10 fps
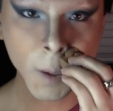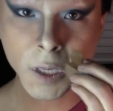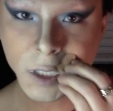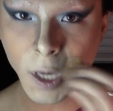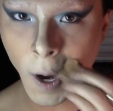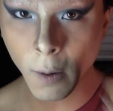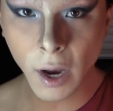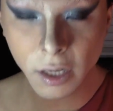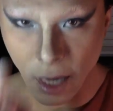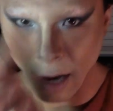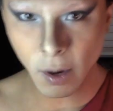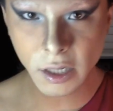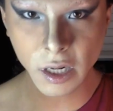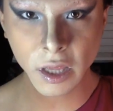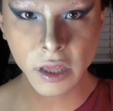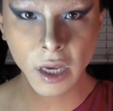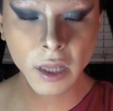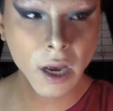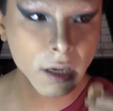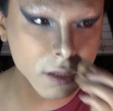See how I did a thick
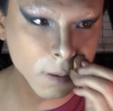line is